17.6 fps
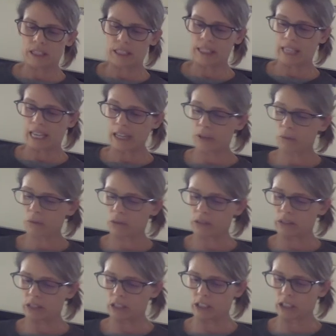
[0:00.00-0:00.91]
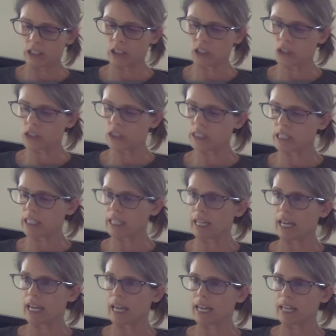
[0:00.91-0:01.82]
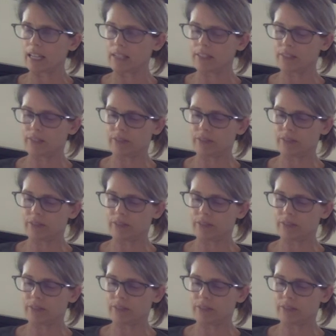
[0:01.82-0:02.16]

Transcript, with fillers: sight words to learn today.